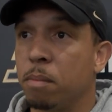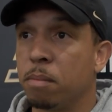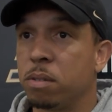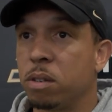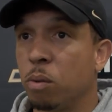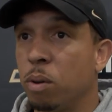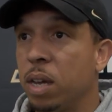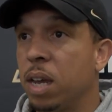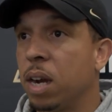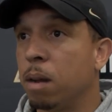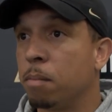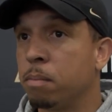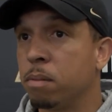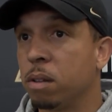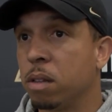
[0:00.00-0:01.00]
So we get
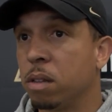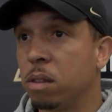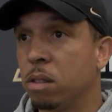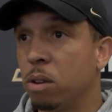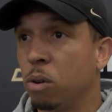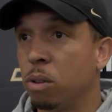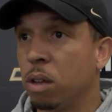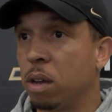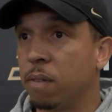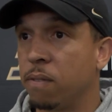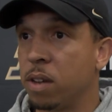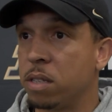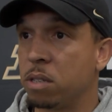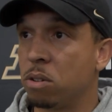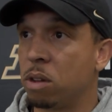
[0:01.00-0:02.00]
them through the
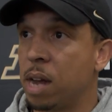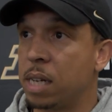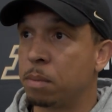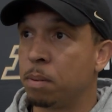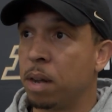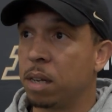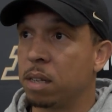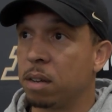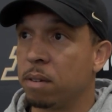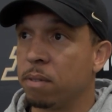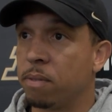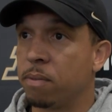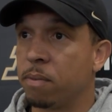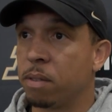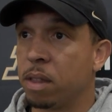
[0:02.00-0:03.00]
physical aspect of
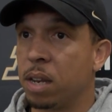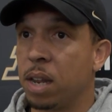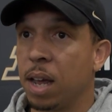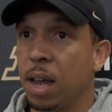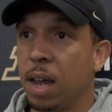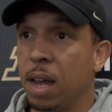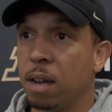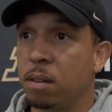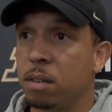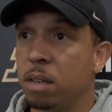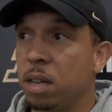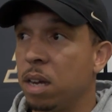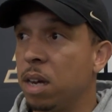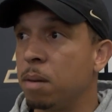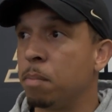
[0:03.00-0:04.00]
the day
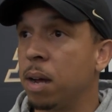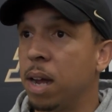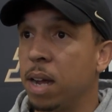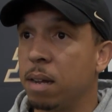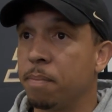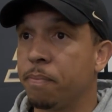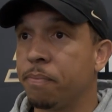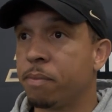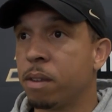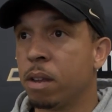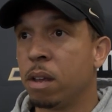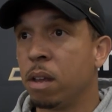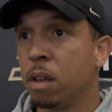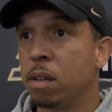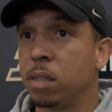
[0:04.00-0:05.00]
done by,
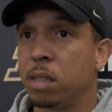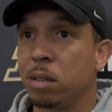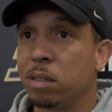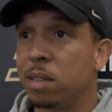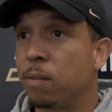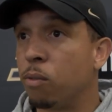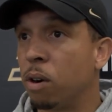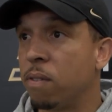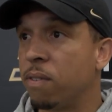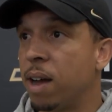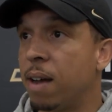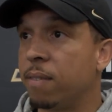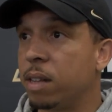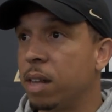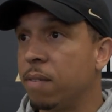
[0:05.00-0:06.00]
you know,
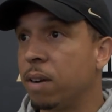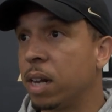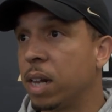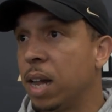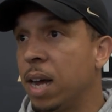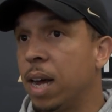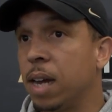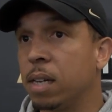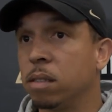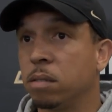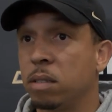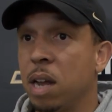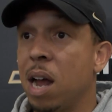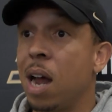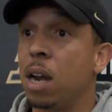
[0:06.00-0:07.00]
10:45, 11 o'clock.
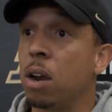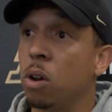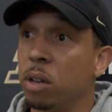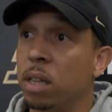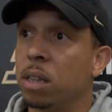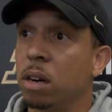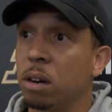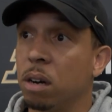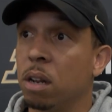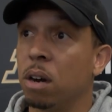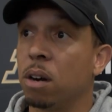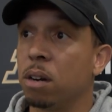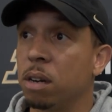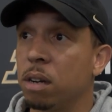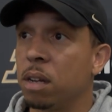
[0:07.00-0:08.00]
Now I know that they're
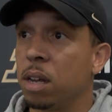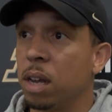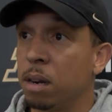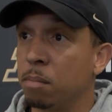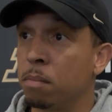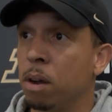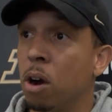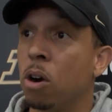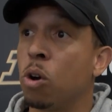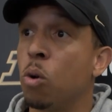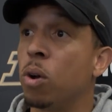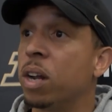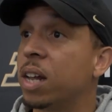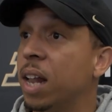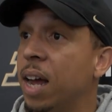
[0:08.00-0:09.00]
alert and are
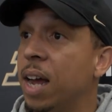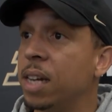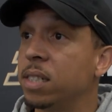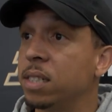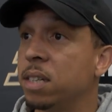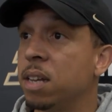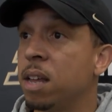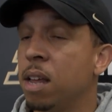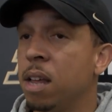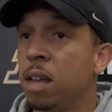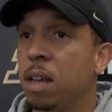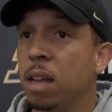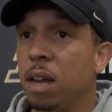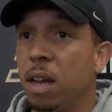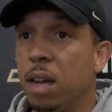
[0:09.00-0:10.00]
going to class.
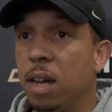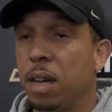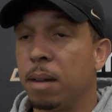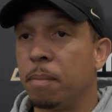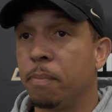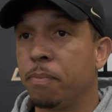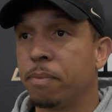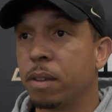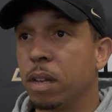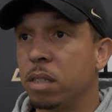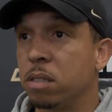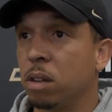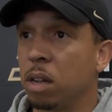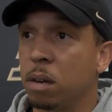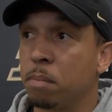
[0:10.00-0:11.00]
And
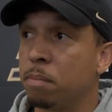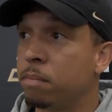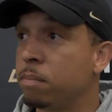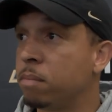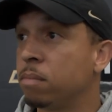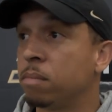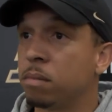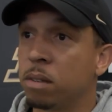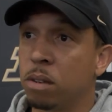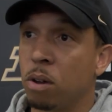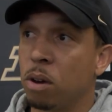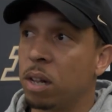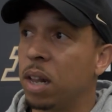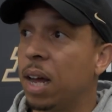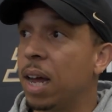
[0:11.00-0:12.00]
so they
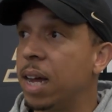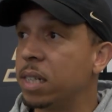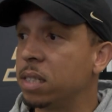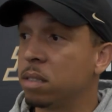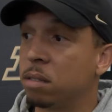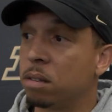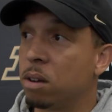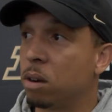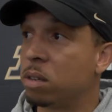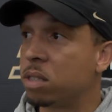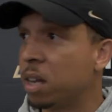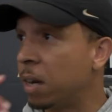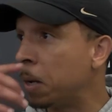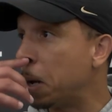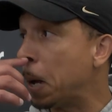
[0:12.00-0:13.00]
go to class, go to
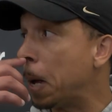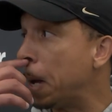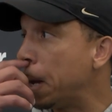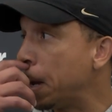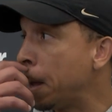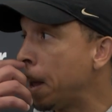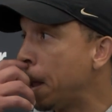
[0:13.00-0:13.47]
study hall,